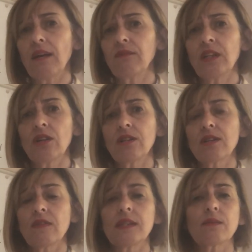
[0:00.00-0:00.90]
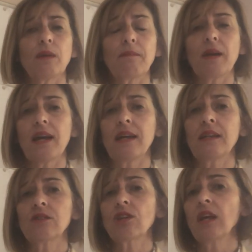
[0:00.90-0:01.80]
videos on this
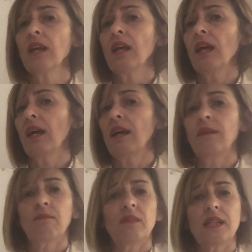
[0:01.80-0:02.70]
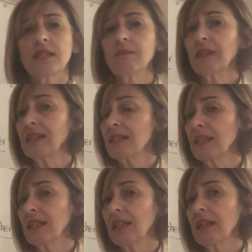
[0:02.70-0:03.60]
webpage. There's some links
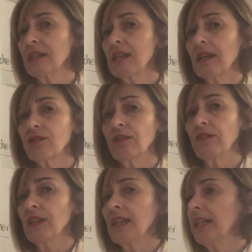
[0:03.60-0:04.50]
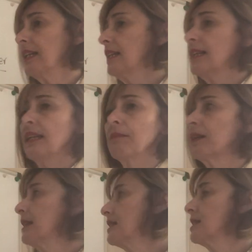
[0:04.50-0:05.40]
here to get in touch if you need anything,
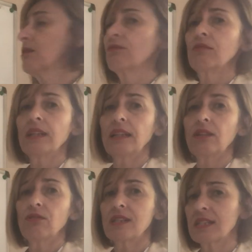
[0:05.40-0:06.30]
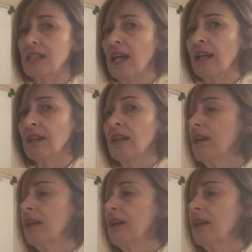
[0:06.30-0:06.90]
but this is a really good start